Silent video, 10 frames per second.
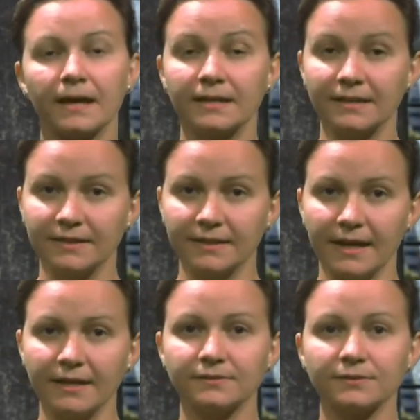An
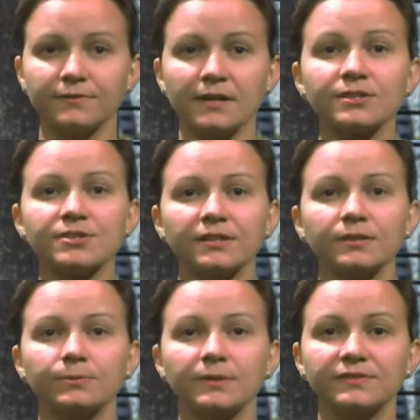indicator function
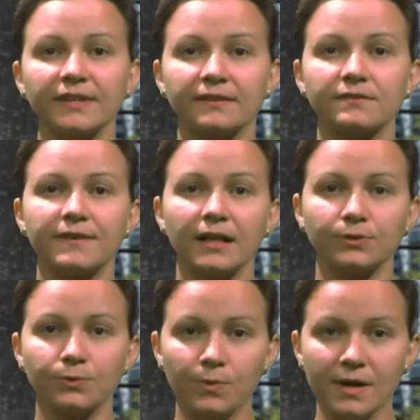will take the
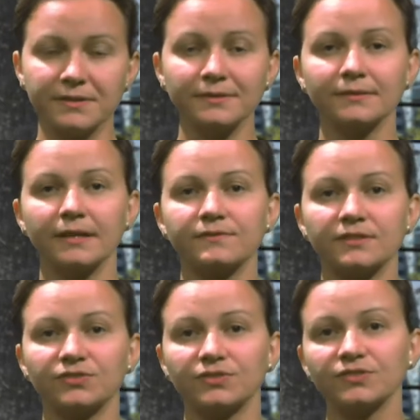value 1 if
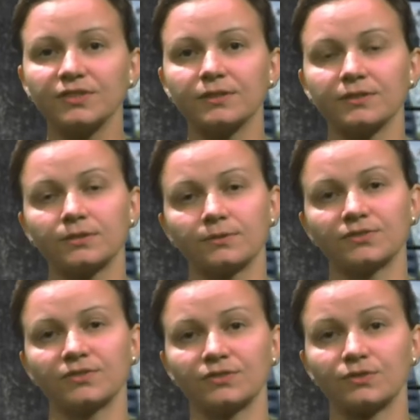the statistical
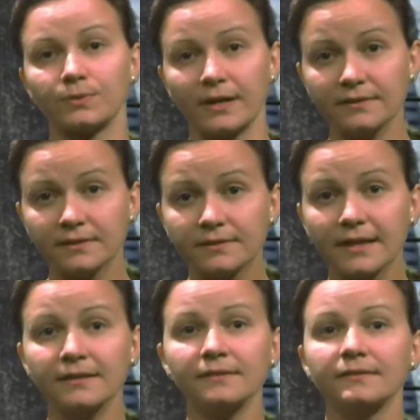accuracy is greater
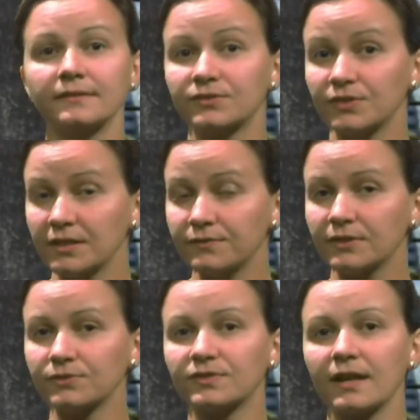than the
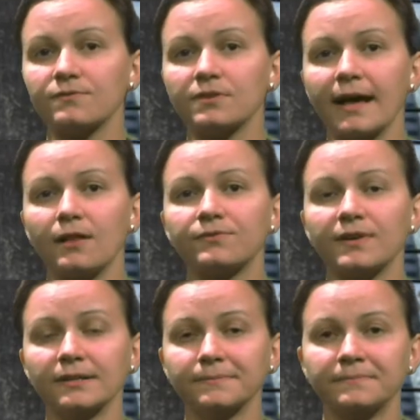significance level
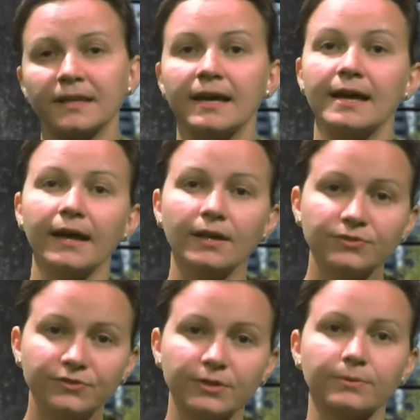alpha,
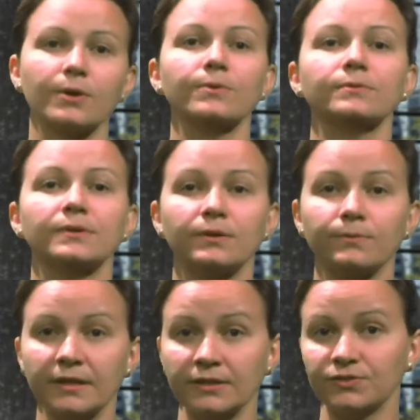and 0
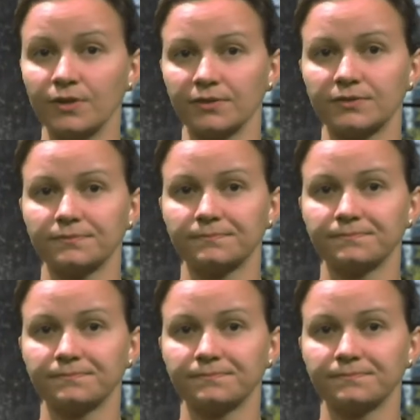when it's not.